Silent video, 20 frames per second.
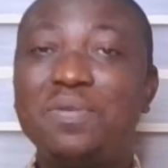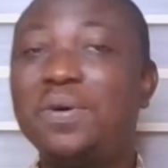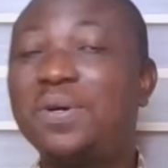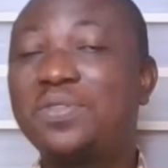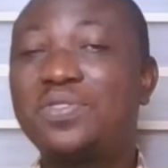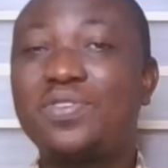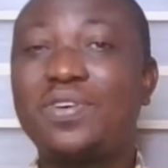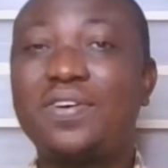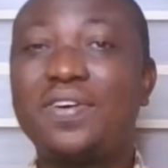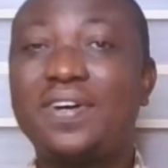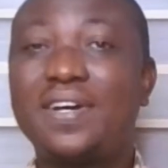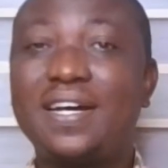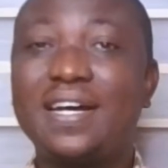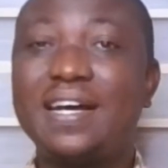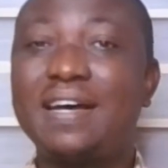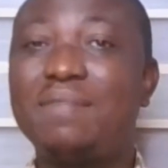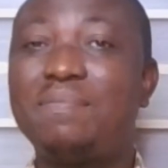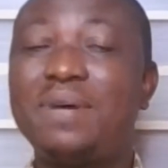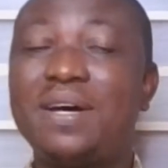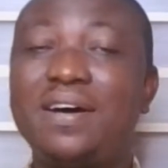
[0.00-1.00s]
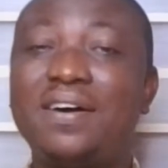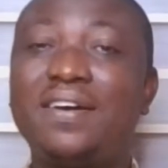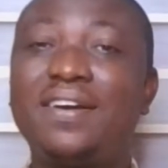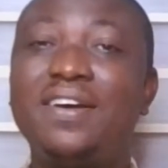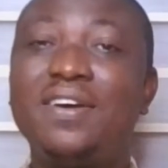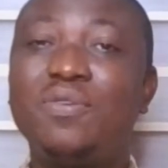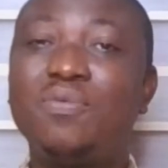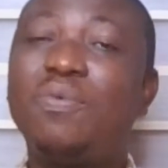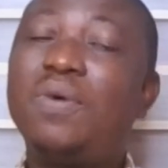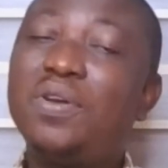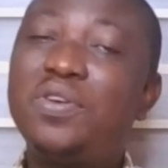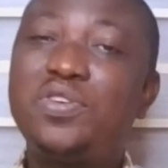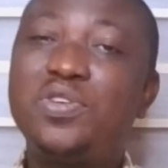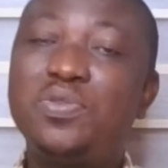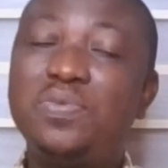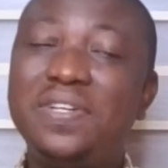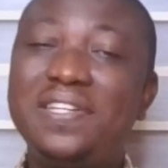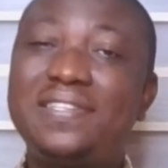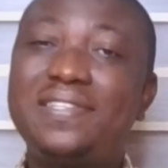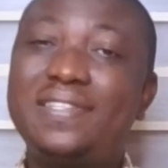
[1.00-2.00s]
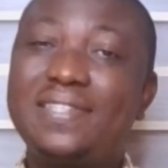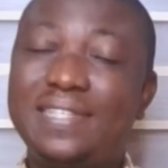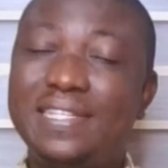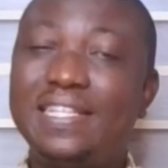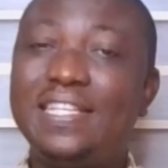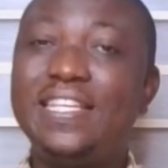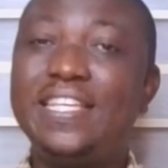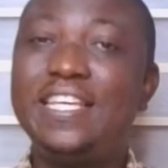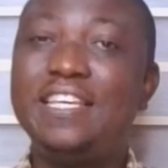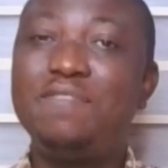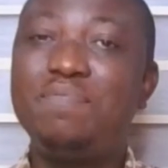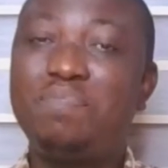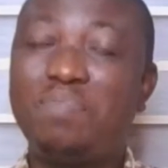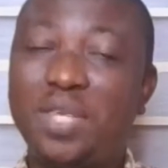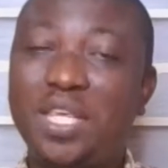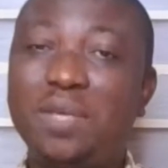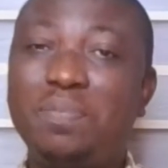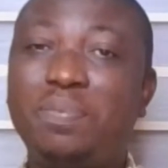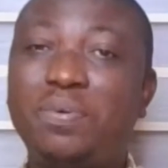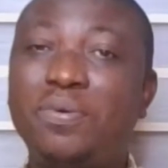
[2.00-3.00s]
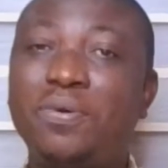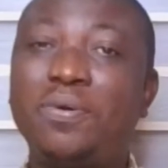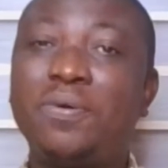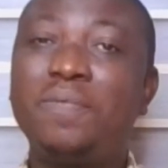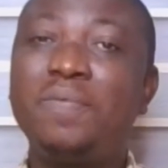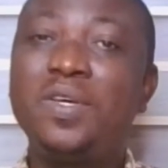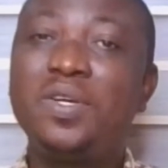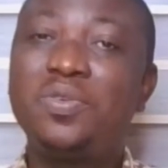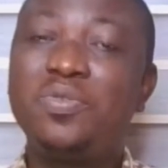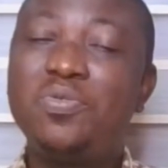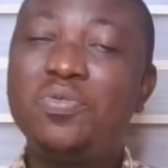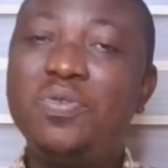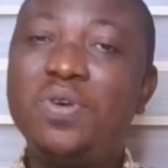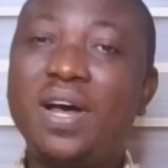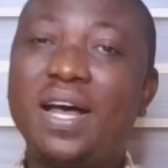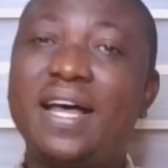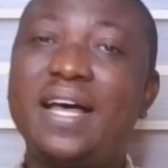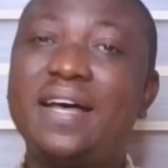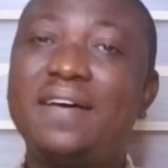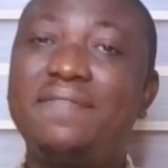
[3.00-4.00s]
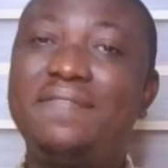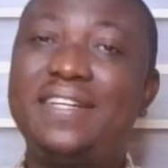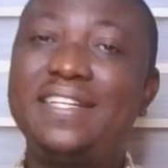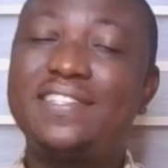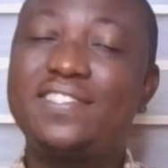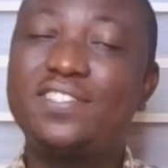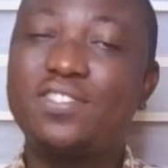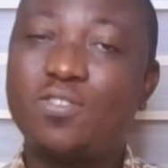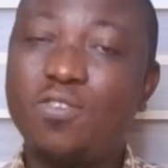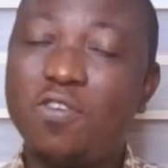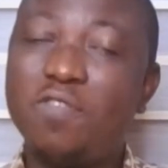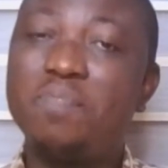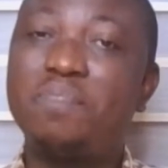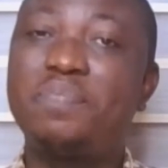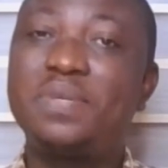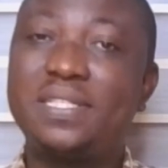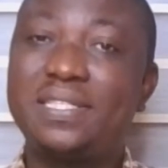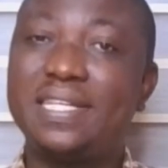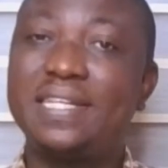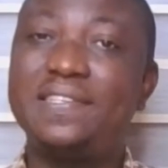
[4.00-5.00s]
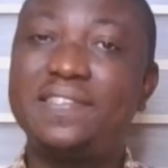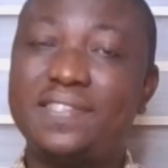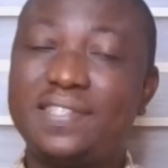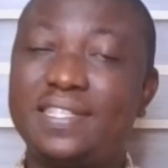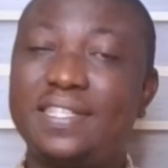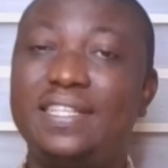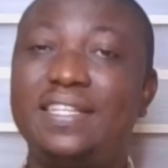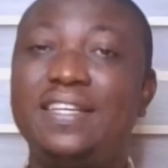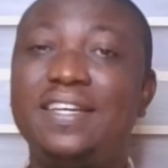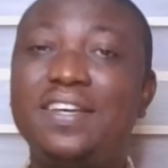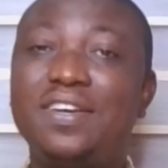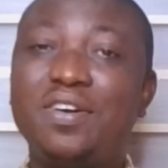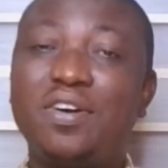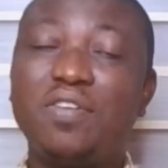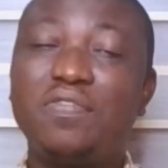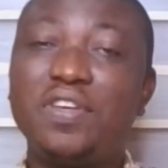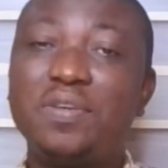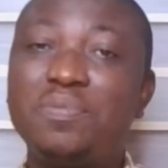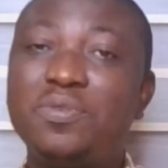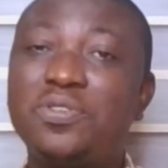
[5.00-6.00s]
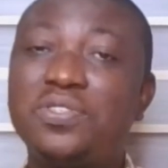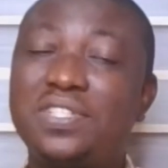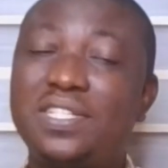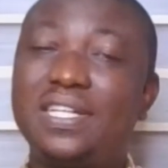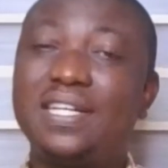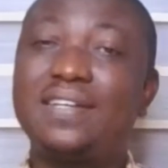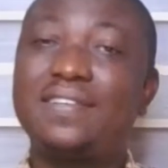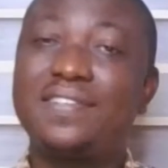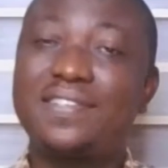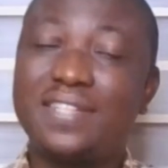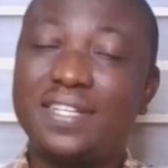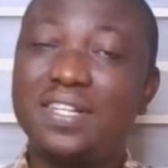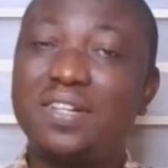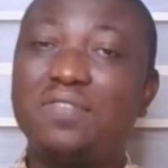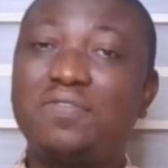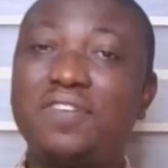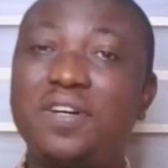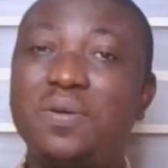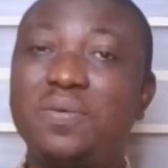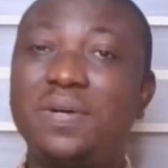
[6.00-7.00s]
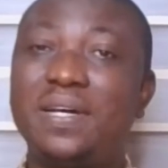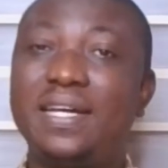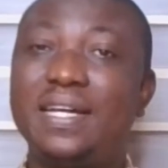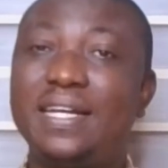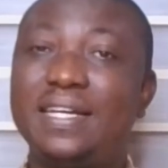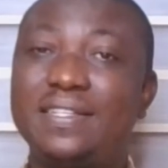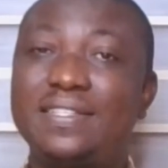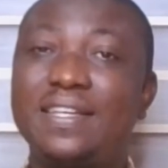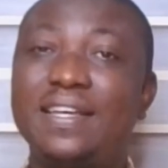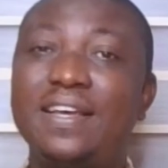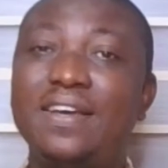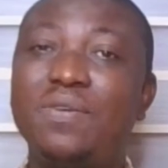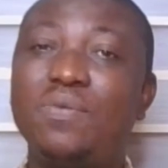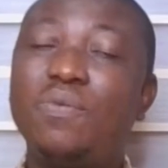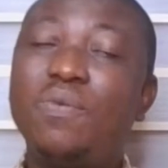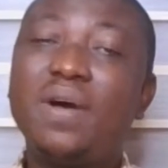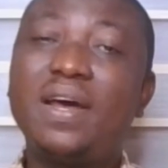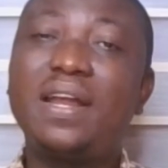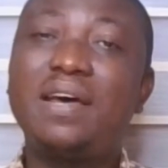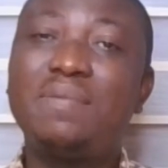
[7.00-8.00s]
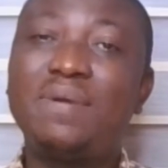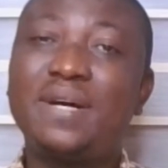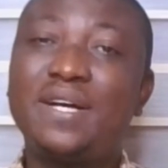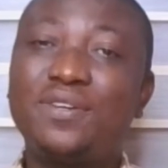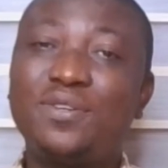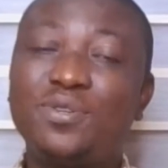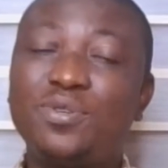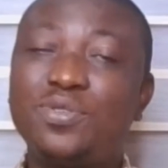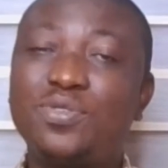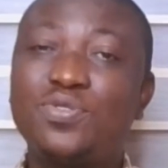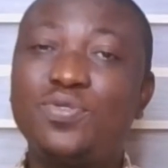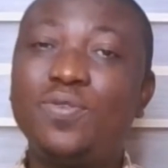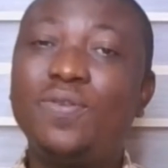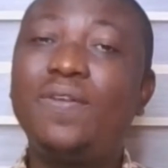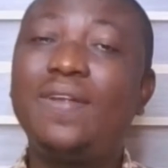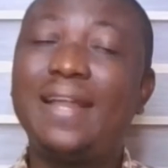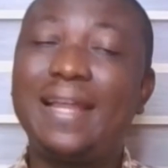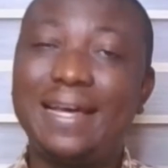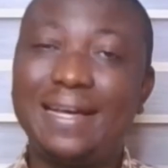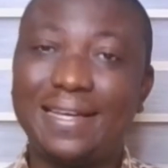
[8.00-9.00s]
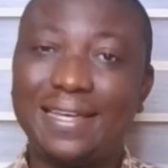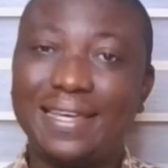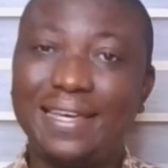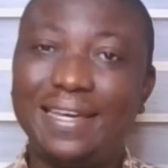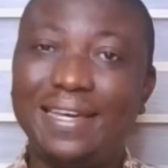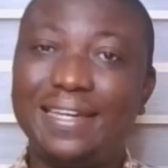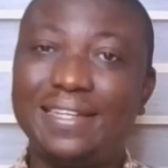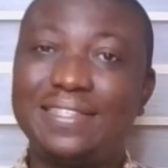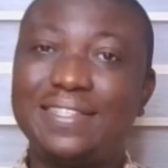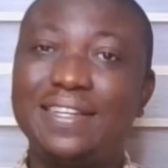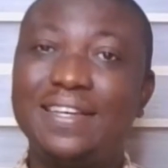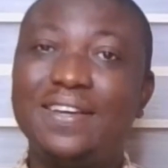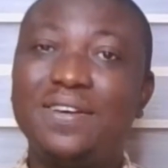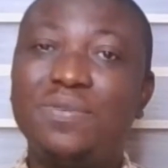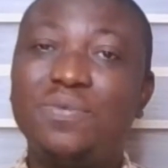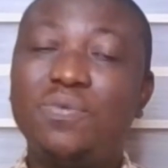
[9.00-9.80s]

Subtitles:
We will talk about what do we see in people who have this competency of emotional self-awareness. What about those who lack it?